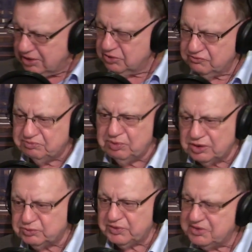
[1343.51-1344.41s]
you've
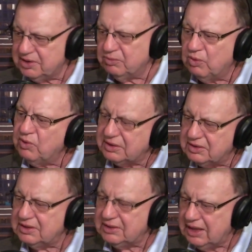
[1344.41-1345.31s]
booked with him. What
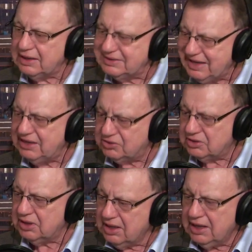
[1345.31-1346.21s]
date
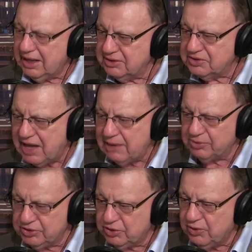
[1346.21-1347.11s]
and time
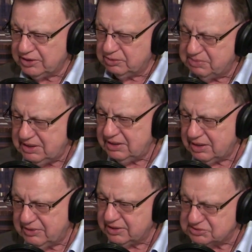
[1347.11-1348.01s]
are you going to be
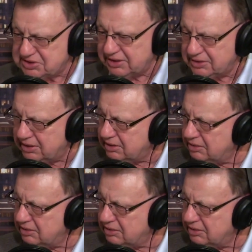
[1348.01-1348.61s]
there, Sandy?